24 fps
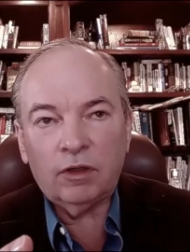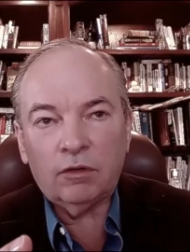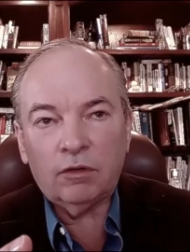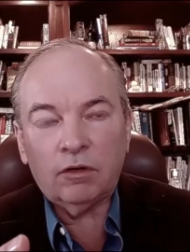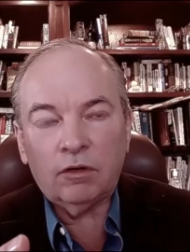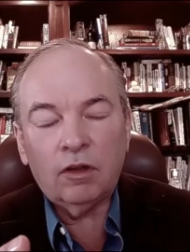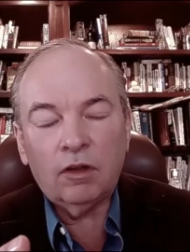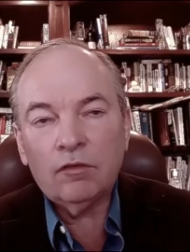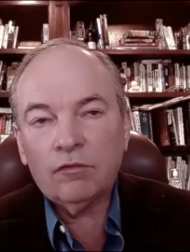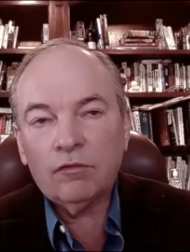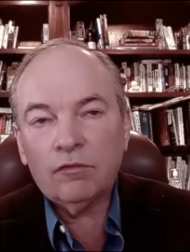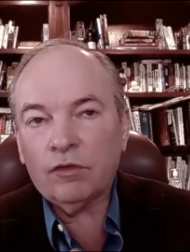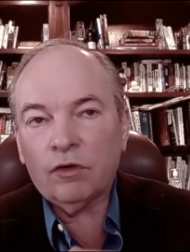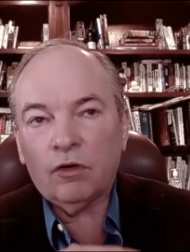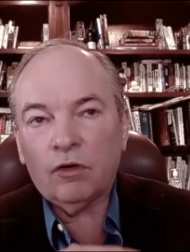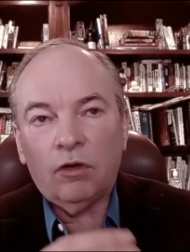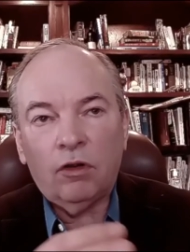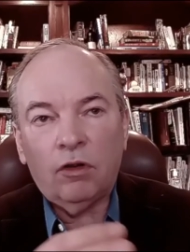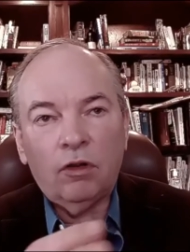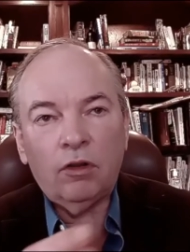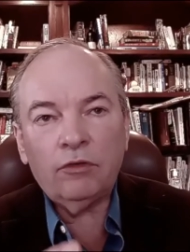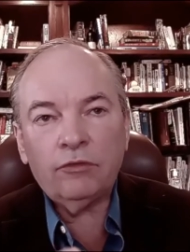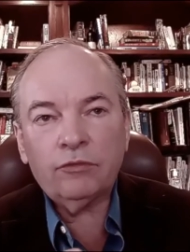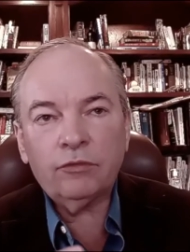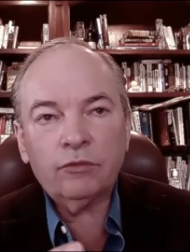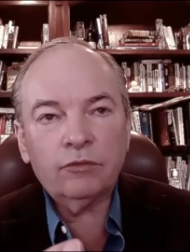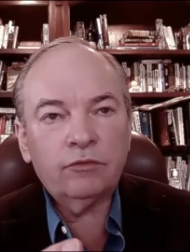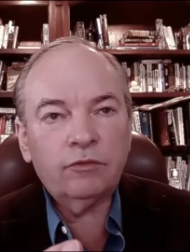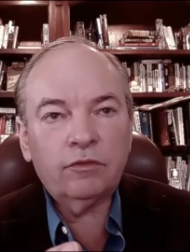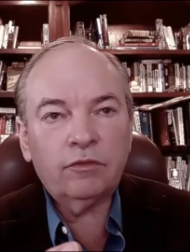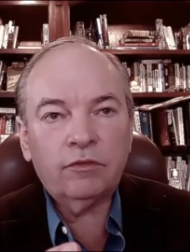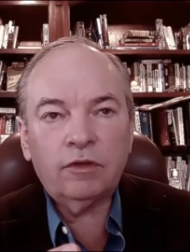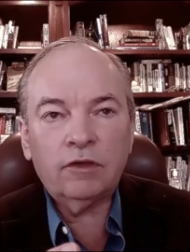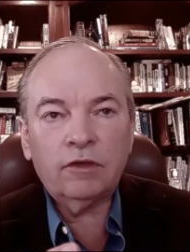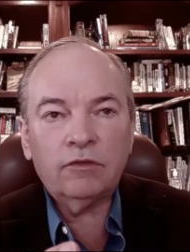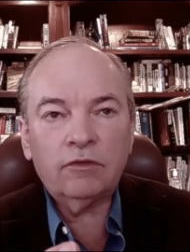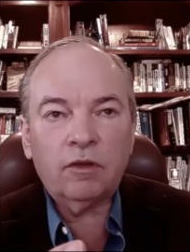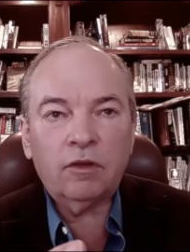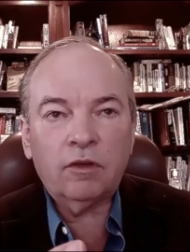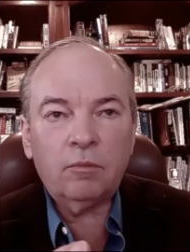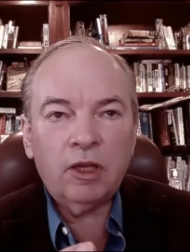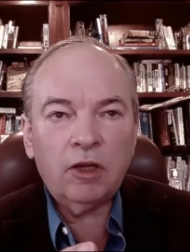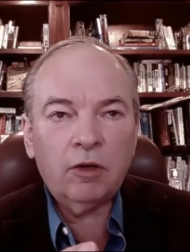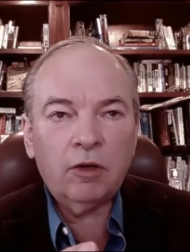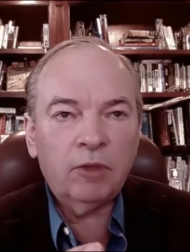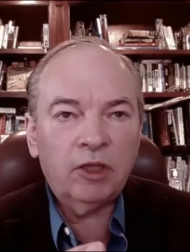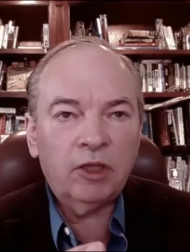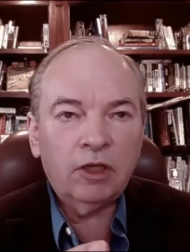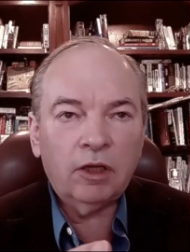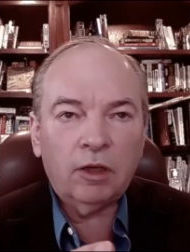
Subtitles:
for all sorts of things that may or may not be